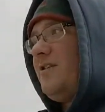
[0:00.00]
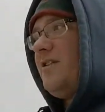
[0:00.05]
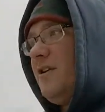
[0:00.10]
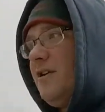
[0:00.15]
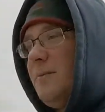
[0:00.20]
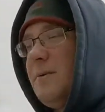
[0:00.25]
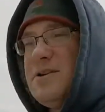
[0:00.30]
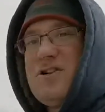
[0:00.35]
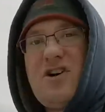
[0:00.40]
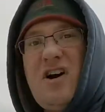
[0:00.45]

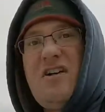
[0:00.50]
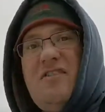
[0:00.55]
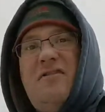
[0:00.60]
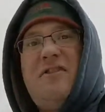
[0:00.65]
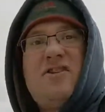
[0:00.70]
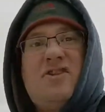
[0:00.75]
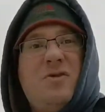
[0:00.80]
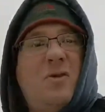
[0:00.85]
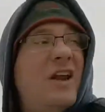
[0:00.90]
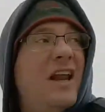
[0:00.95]
So I've been trying to
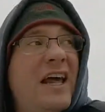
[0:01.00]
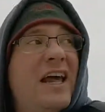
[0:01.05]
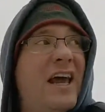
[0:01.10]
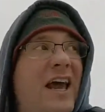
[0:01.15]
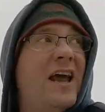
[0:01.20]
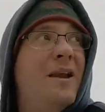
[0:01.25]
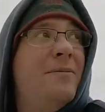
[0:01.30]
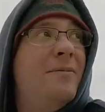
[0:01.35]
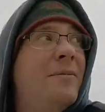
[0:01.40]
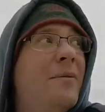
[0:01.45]
fish it while I
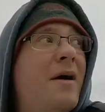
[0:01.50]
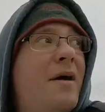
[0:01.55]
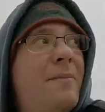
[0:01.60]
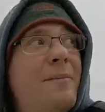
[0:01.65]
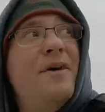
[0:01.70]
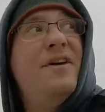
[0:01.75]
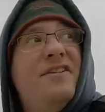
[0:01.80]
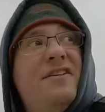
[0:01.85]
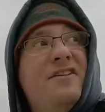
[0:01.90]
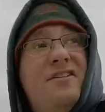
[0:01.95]
can.
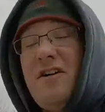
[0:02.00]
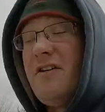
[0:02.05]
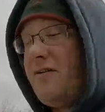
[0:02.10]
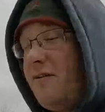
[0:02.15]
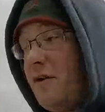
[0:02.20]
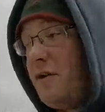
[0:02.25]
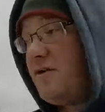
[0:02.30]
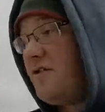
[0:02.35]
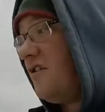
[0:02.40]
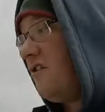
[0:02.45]
Problem is, it's all
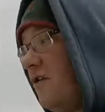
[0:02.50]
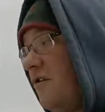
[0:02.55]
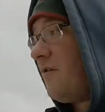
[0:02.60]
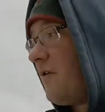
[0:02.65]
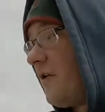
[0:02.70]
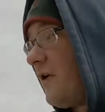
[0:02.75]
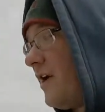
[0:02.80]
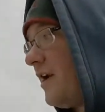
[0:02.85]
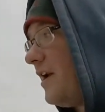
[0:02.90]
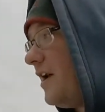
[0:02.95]
frozen
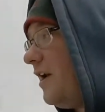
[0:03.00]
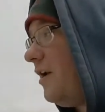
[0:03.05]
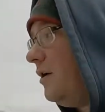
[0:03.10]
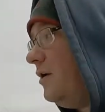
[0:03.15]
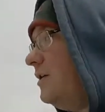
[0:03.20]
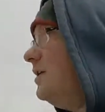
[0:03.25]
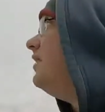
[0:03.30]
over right now.